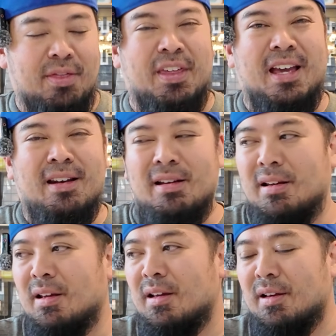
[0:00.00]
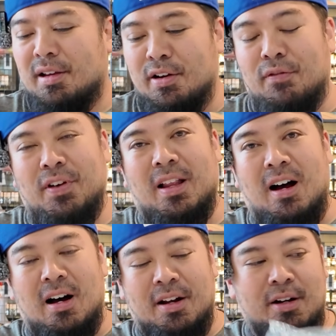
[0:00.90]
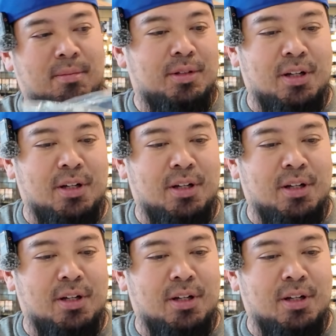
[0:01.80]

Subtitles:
thin. You don't feel hot in them,